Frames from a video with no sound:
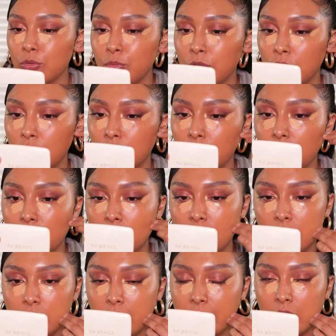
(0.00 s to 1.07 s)
would look
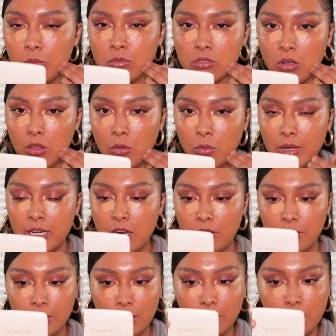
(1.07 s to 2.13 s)
like it was all the way down
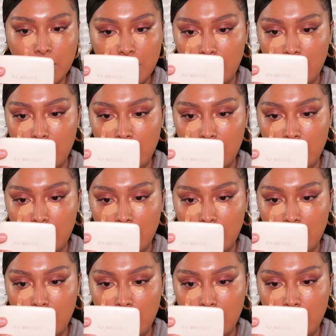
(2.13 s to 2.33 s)
here.